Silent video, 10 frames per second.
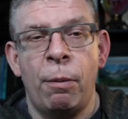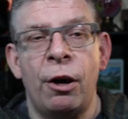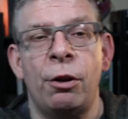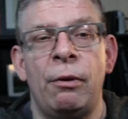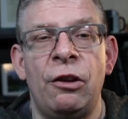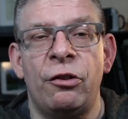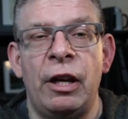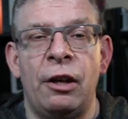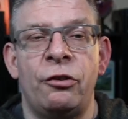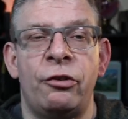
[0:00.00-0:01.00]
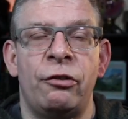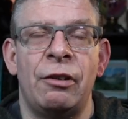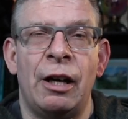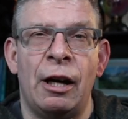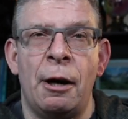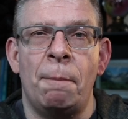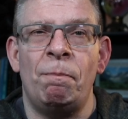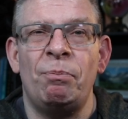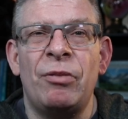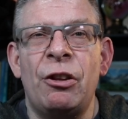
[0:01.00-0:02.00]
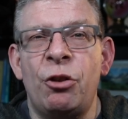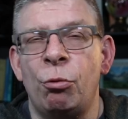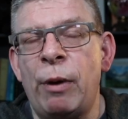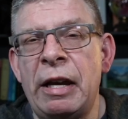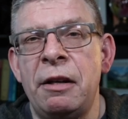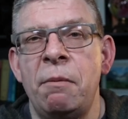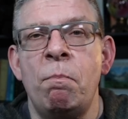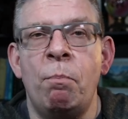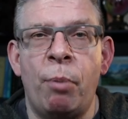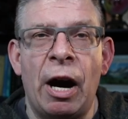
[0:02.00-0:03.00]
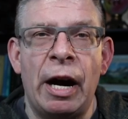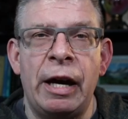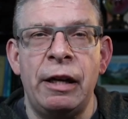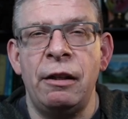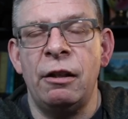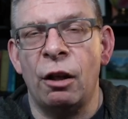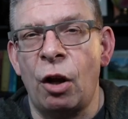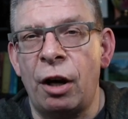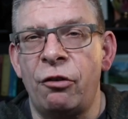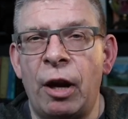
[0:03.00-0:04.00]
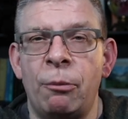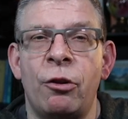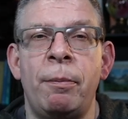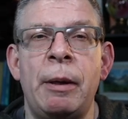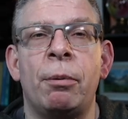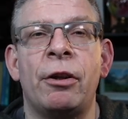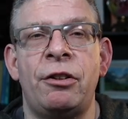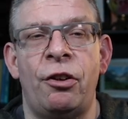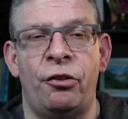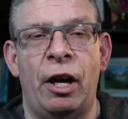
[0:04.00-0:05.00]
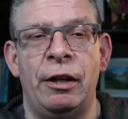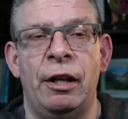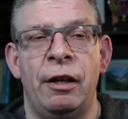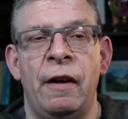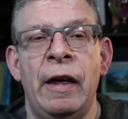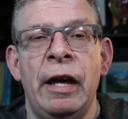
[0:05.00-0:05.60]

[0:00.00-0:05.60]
Part of the reason is they're written by, a lot of times, the people that designed it.